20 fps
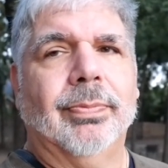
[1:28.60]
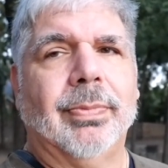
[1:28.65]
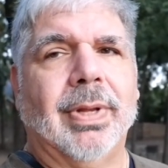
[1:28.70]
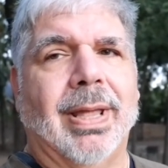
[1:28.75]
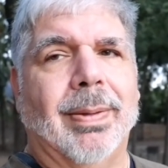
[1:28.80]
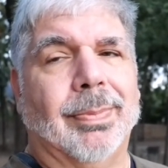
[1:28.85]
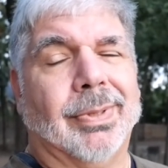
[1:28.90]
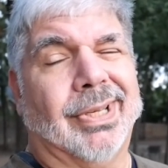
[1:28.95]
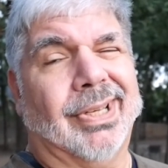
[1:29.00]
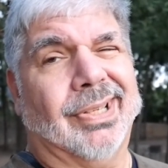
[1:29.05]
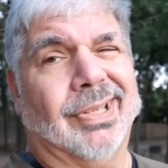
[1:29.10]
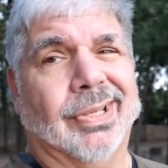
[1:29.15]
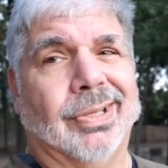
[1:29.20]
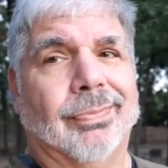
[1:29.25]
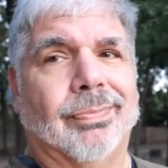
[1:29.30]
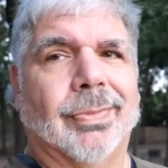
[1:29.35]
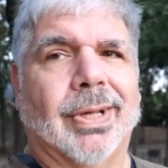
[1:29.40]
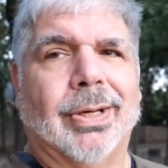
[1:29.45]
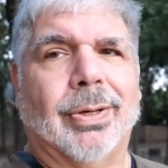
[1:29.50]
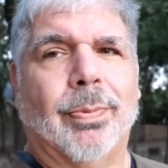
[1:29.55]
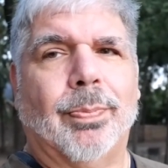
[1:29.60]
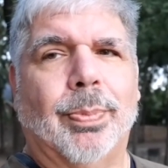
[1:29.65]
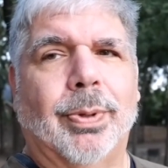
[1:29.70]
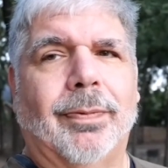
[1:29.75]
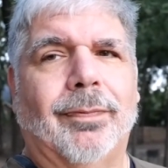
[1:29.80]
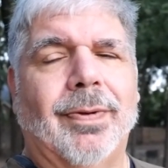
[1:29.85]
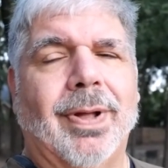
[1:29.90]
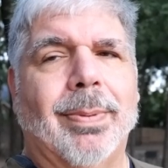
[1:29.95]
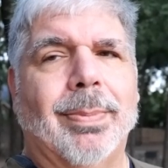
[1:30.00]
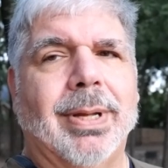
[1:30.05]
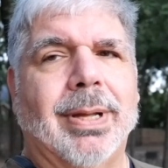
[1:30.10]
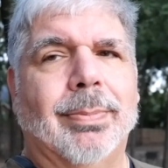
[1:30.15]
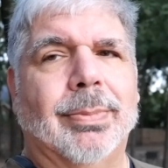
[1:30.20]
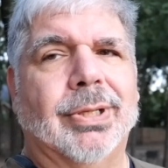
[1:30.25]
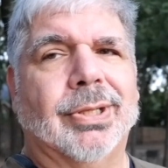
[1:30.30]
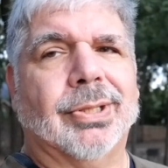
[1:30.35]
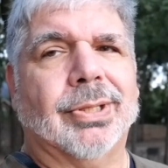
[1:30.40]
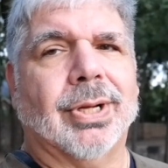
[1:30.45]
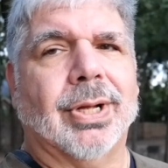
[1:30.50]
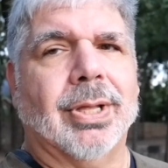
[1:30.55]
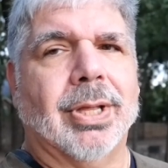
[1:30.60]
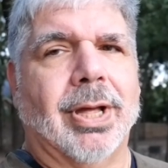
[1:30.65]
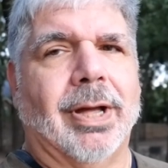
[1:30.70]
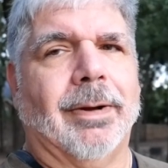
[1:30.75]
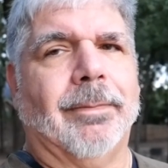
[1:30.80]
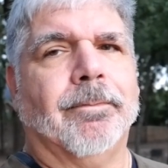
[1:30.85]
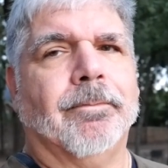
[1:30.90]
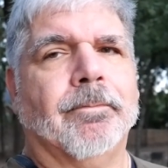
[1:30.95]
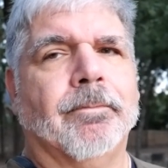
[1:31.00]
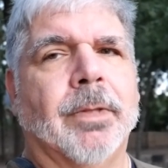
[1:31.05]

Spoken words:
images, and I don't put family images online.